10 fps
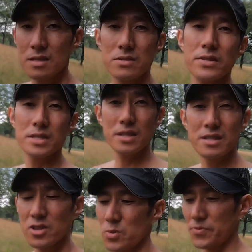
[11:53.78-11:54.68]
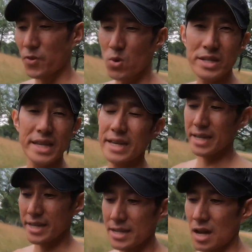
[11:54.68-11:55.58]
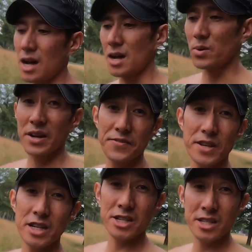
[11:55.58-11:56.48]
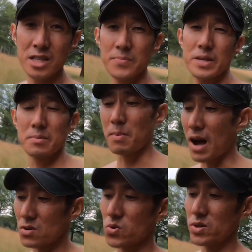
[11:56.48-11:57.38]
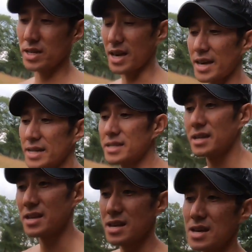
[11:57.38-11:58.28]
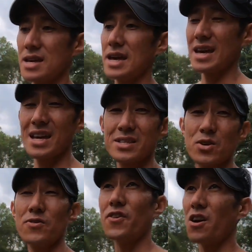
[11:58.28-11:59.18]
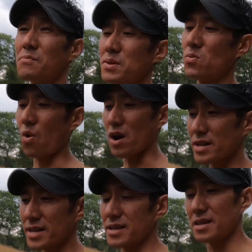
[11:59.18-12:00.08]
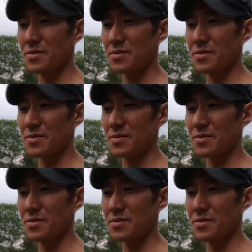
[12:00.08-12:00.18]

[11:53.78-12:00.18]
So this is loop 14. When I finish, it's gonna be mile 28. And so far I've been walking